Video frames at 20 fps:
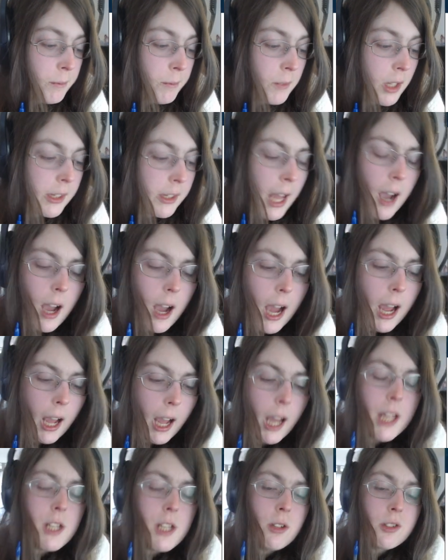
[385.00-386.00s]
now
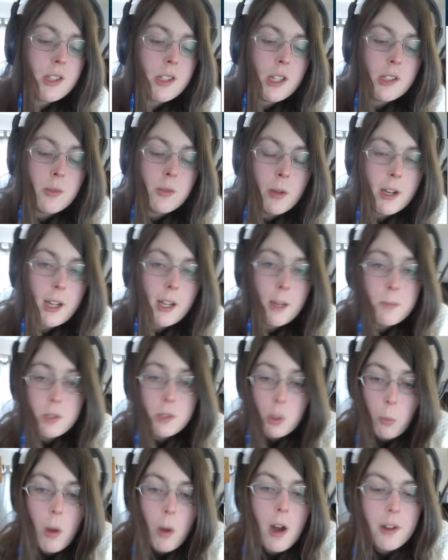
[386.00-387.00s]
I use this when it comes to
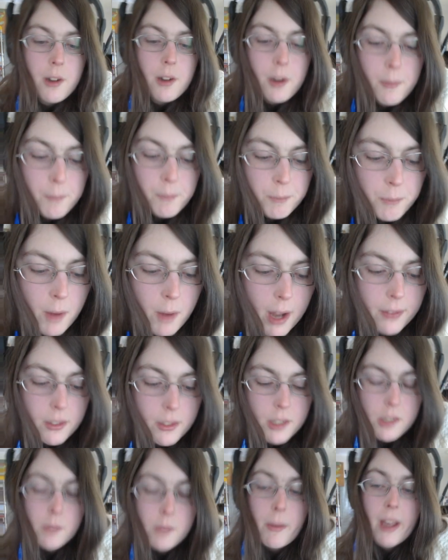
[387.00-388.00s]
water, right?
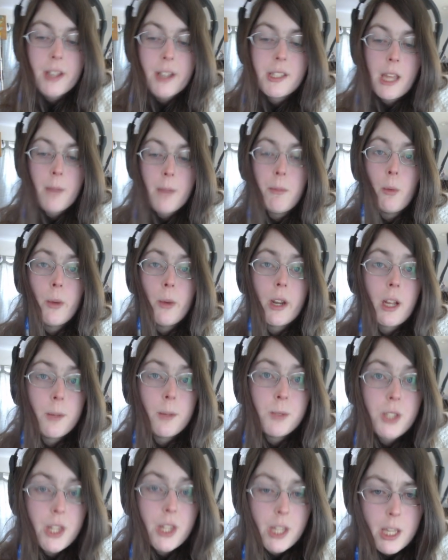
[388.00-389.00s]
This is my example when it
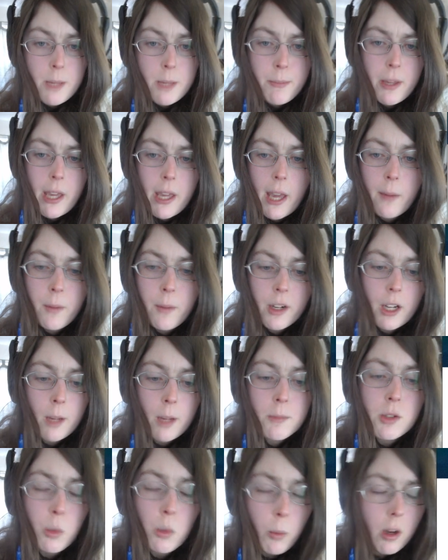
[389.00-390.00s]
comes to the EPA, when it
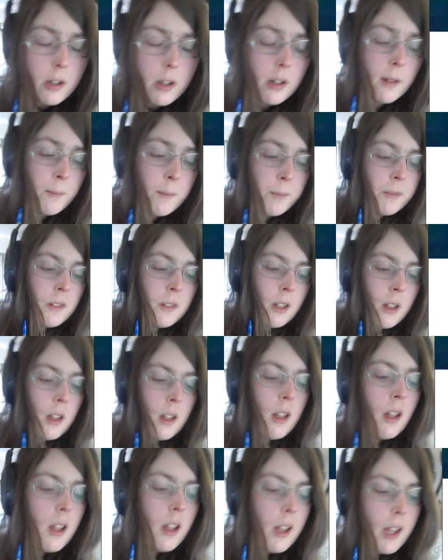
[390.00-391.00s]
comes to water,
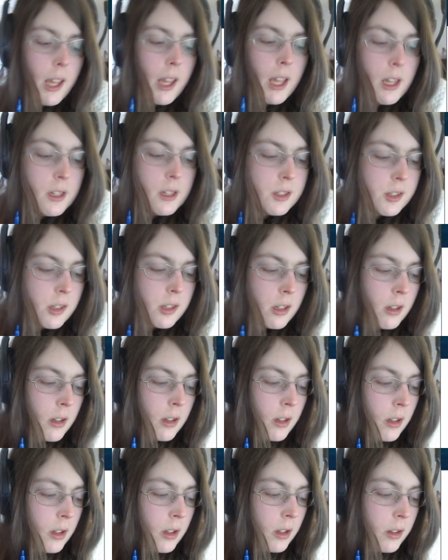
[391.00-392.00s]
is
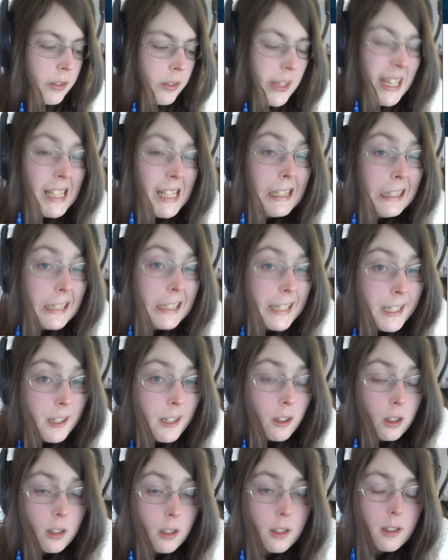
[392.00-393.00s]
the
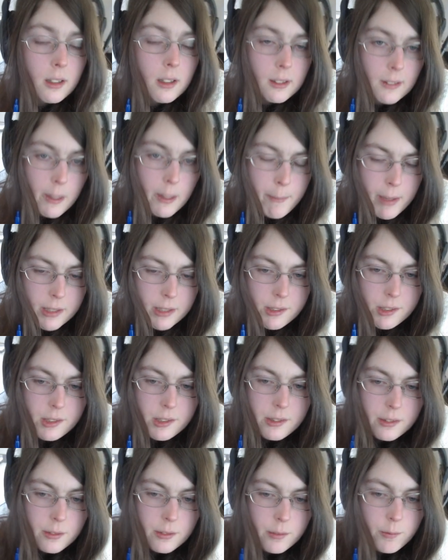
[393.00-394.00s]
legal
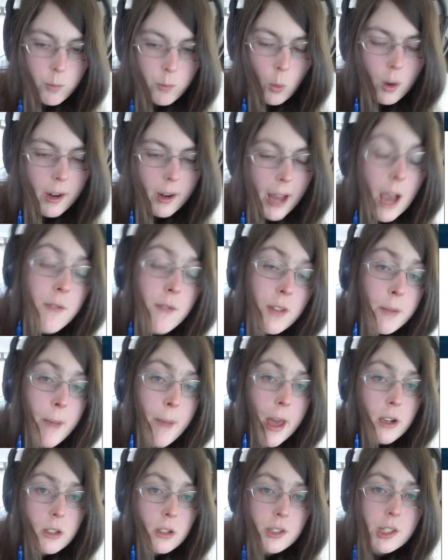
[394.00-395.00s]
limits for heavy
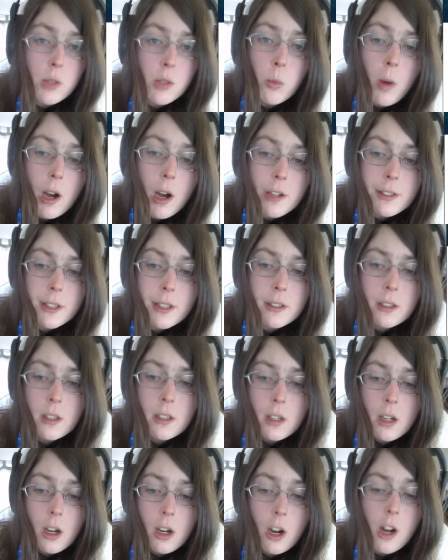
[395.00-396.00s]
metals in water
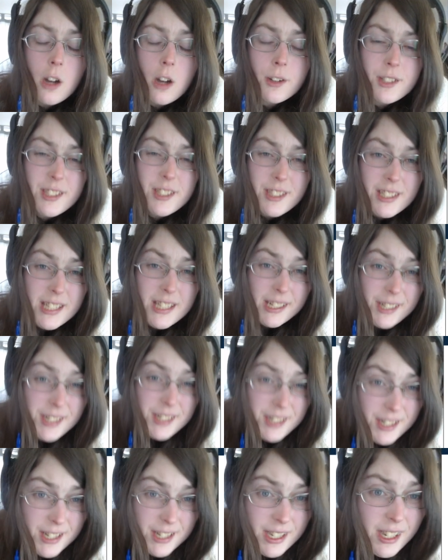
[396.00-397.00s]
are
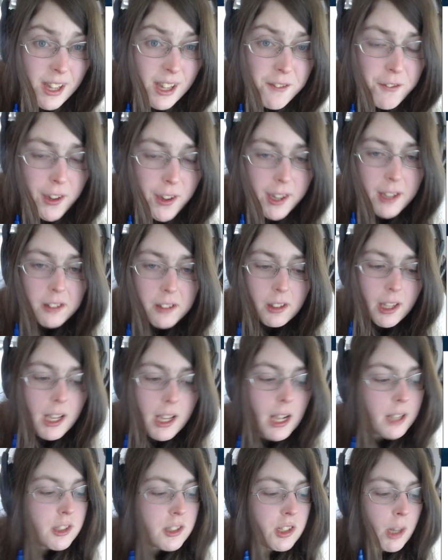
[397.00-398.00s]
significantly,
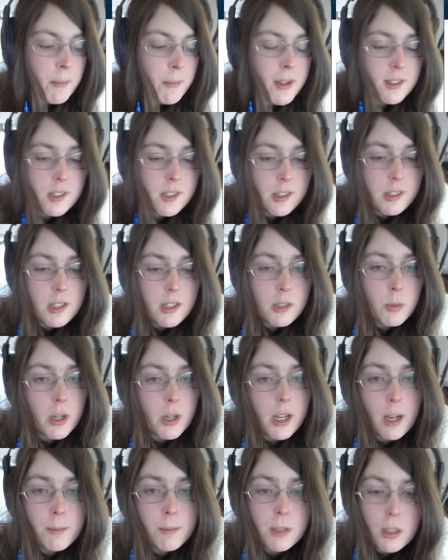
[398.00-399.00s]
in some instances when it
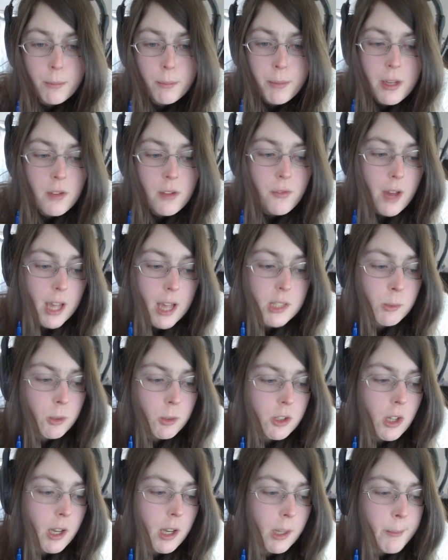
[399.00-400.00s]
comes to PFAS, we're
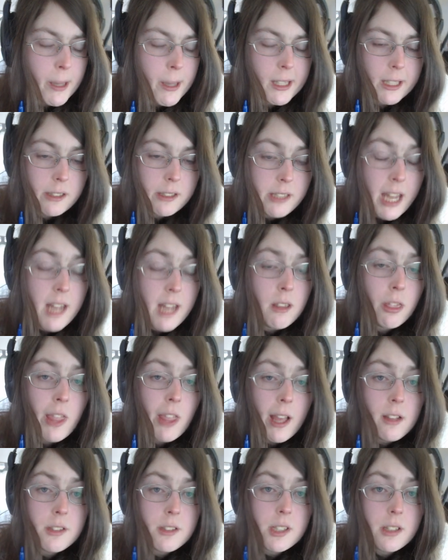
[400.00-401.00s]
talking about like
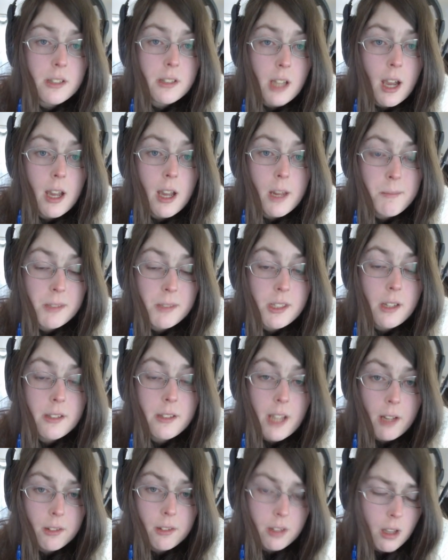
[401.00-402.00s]
10,000 times
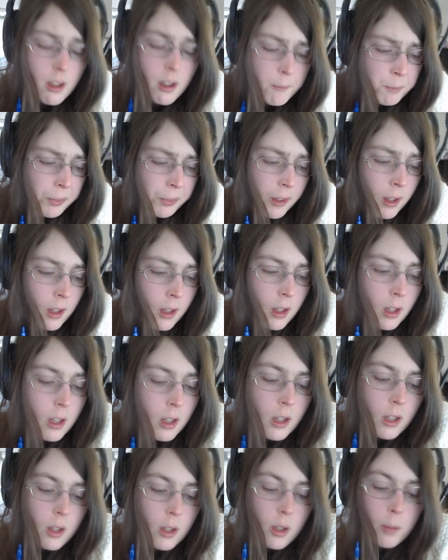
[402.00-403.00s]
delta,
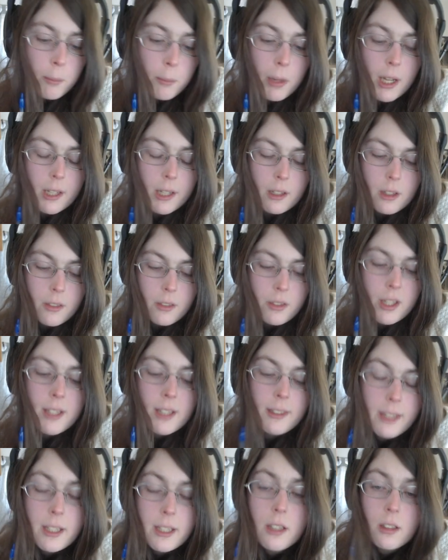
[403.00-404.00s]
but the
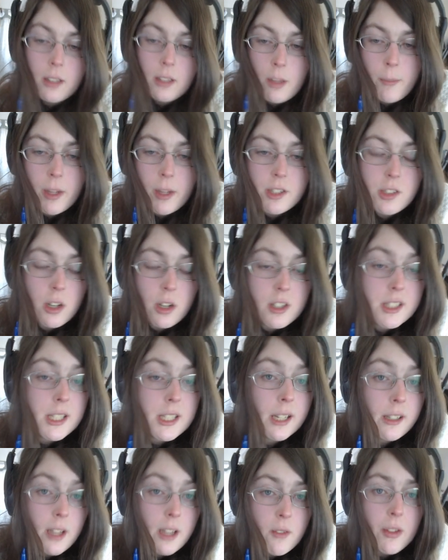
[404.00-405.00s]
legal limits are
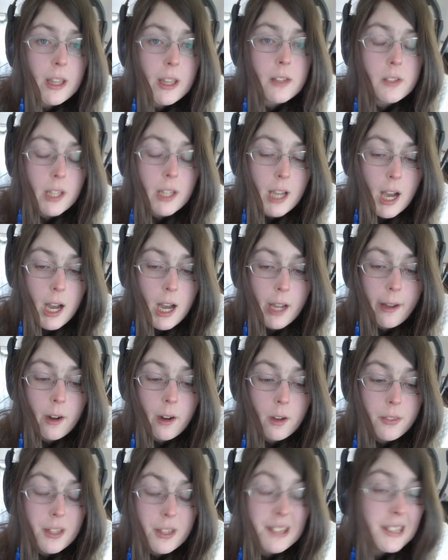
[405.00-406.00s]
significantly higher
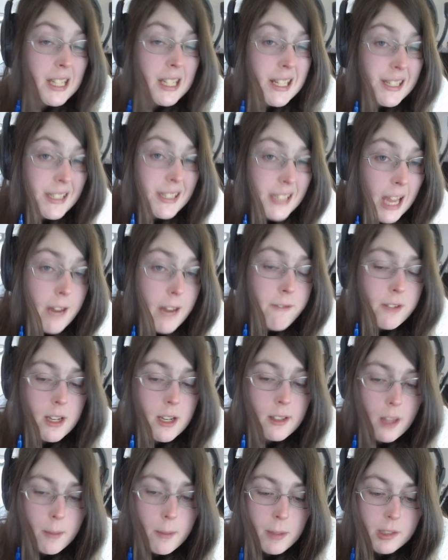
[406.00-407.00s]
than the safety
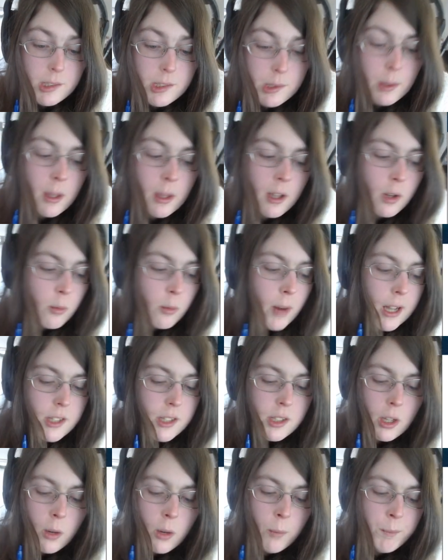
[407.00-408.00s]
limits, right?
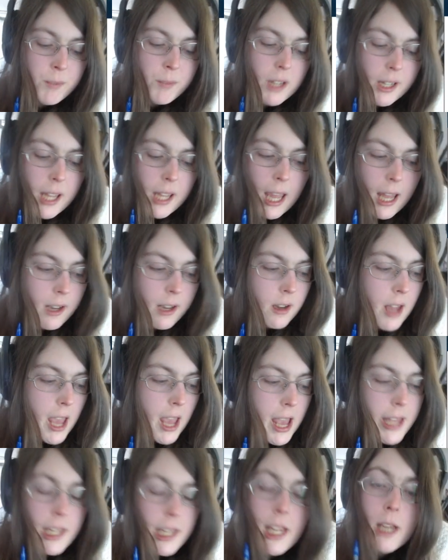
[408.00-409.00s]
So again,
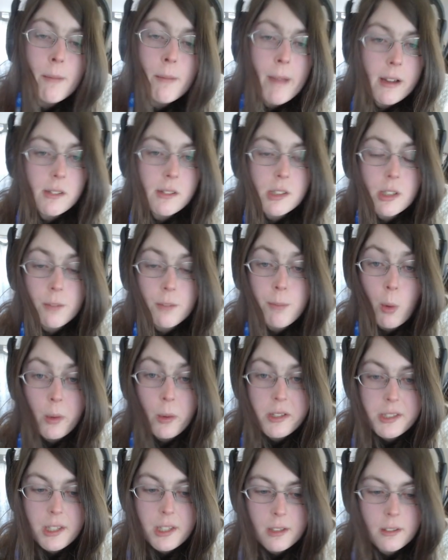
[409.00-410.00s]
any amount of
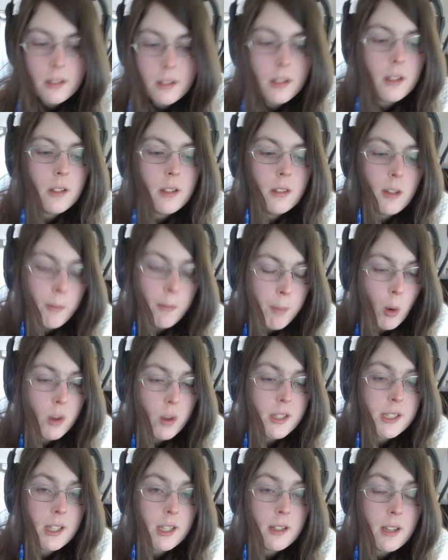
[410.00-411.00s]
poison, the
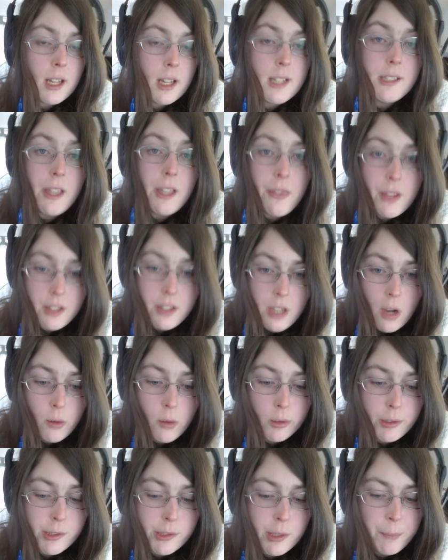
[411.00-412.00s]
poison is in the
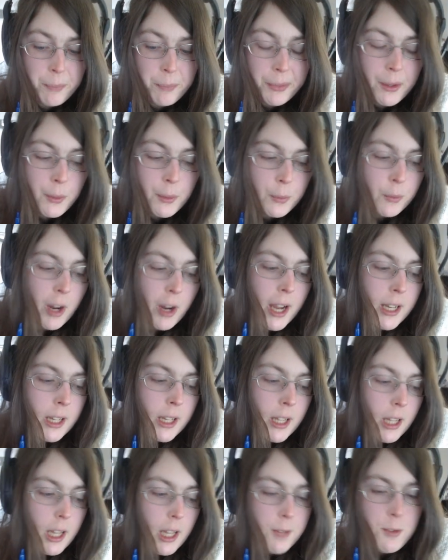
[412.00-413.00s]
dose, right?
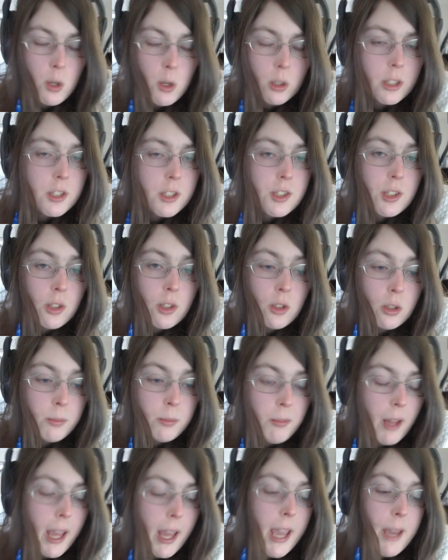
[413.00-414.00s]
If you consume
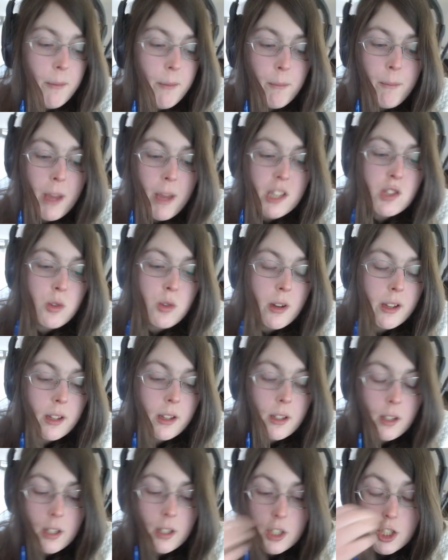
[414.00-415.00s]
a
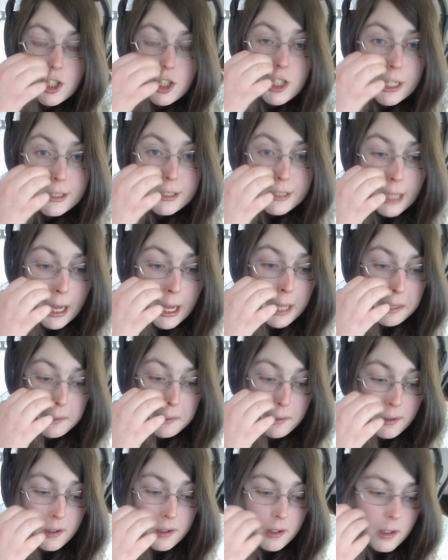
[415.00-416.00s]
metric shit ton
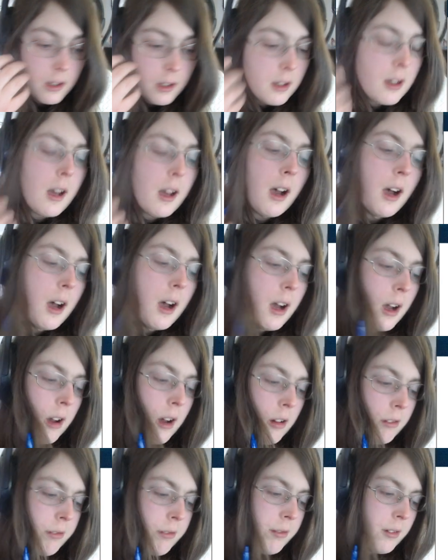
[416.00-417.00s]

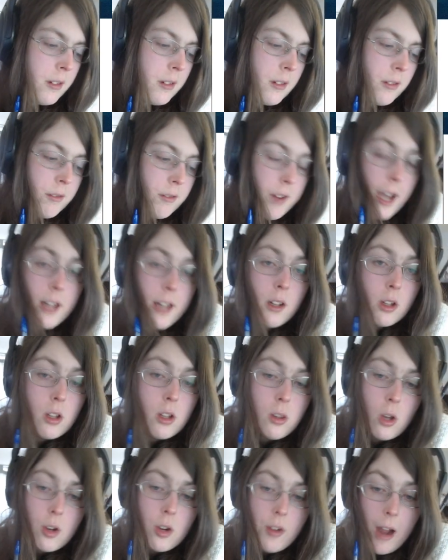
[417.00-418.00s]
of vinyl
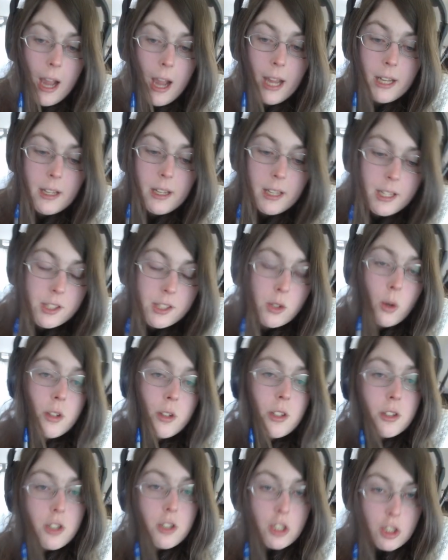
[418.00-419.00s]
chloride, it's going
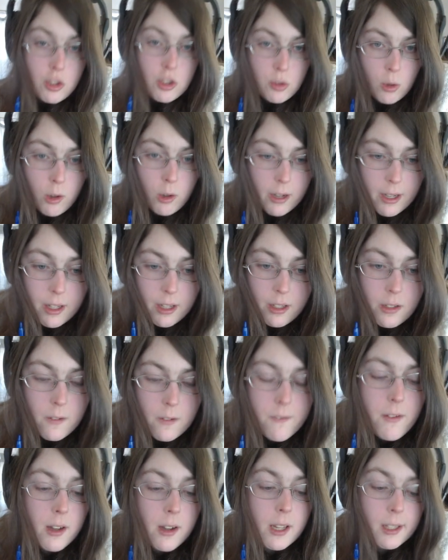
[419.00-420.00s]
to destroy your
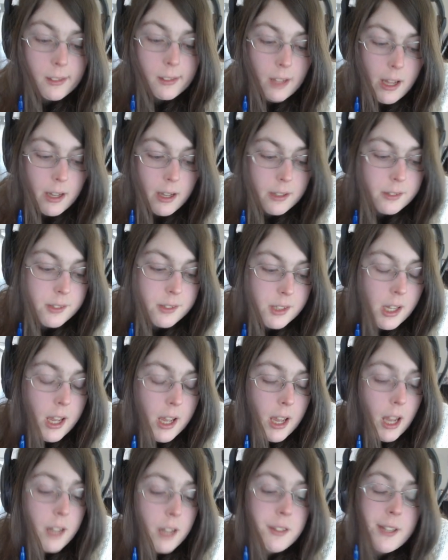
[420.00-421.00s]
fucking lungs
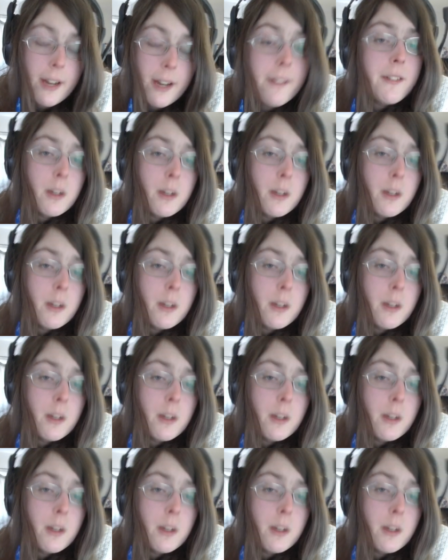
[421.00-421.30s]
and tear your